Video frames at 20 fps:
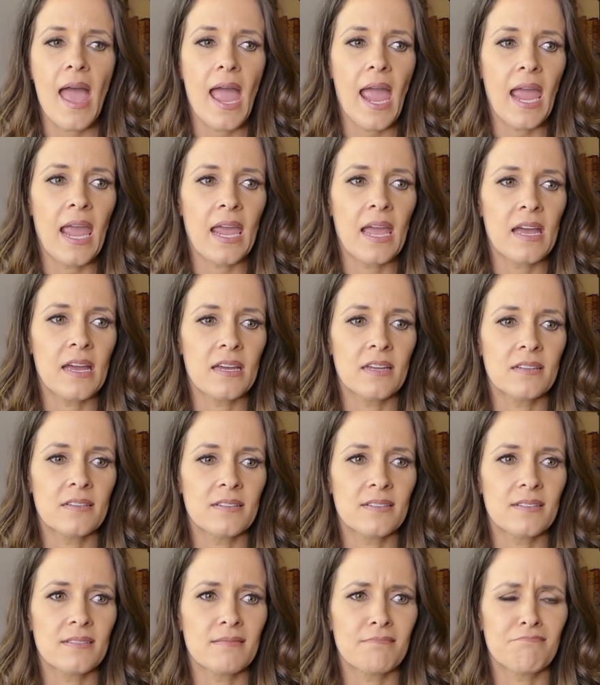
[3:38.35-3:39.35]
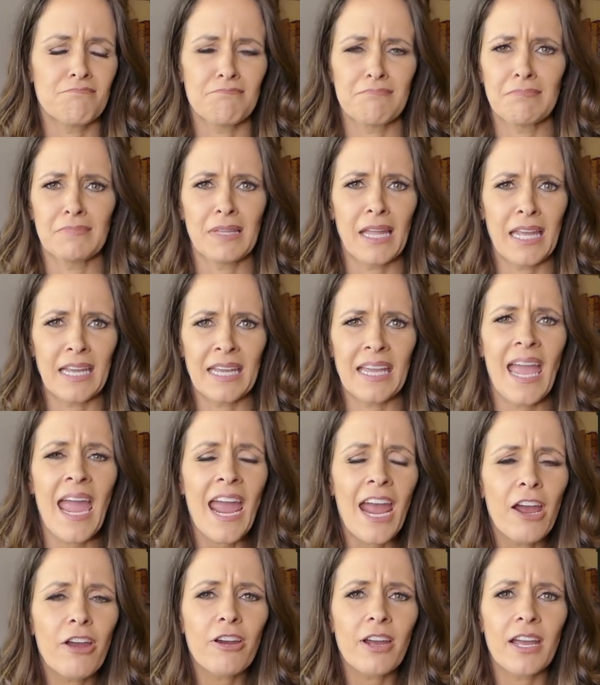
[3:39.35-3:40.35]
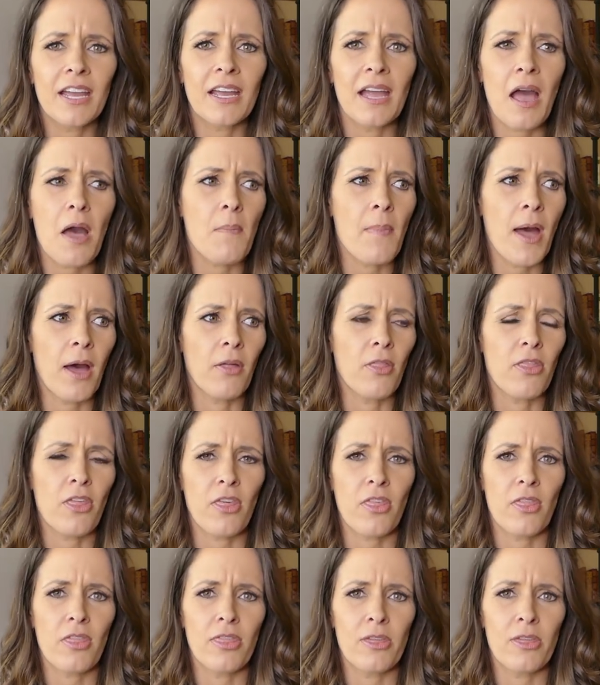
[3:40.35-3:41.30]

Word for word: and like caring about the,